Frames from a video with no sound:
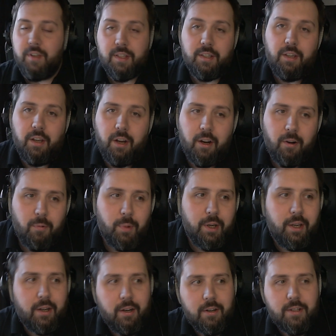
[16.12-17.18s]
game? This year,
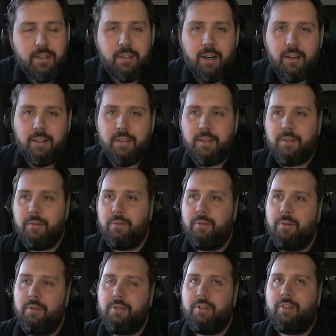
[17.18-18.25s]
we started
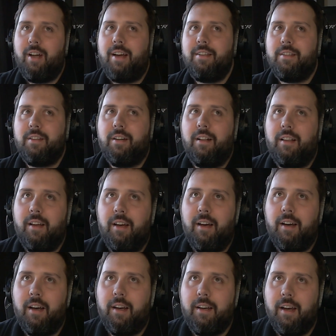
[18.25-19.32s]
to utilize uh,
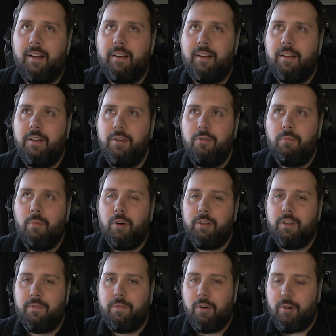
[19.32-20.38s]
a kind of new
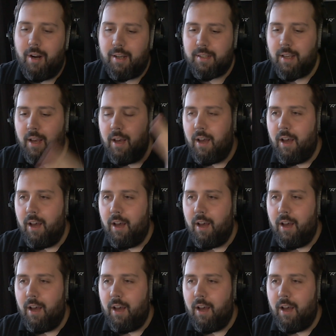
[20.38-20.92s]
model for us.